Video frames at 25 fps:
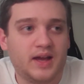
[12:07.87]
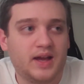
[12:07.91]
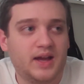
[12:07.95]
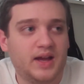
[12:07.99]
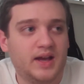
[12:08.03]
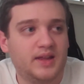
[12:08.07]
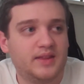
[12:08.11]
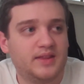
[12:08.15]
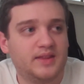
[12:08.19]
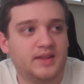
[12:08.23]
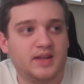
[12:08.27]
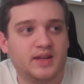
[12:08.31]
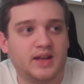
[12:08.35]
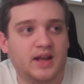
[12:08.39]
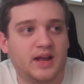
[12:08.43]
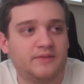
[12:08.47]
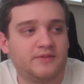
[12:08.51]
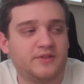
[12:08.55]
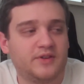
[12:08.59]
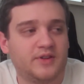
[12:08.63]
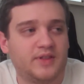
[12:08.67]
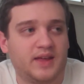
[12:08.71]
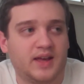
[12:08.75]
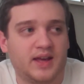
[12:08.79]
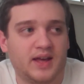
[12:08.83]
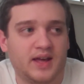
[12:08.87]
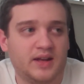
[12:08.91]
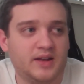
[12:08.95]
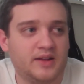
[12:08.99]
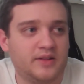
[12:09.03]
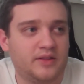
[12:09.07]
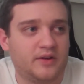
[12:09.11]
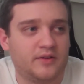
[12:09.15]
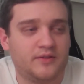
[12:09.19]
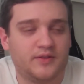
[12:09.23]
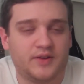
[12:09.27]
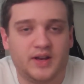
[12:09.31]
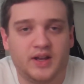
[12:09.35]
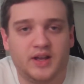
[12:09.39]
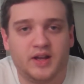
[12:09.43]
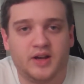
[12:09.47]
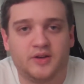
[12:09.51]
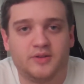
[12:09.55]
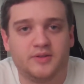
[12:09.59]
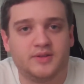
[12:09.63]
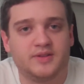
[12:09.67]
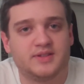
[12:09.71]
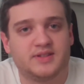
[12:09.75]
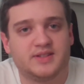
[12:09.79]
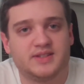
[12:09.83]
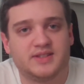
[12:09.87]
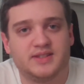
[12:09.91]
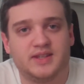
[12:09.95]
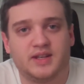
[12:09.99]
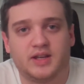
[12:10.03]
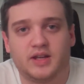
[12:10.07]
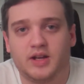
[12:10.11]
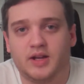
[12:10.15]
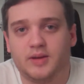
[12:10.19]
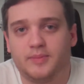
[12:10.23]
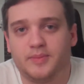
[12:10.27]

And then after they edit their video and stick it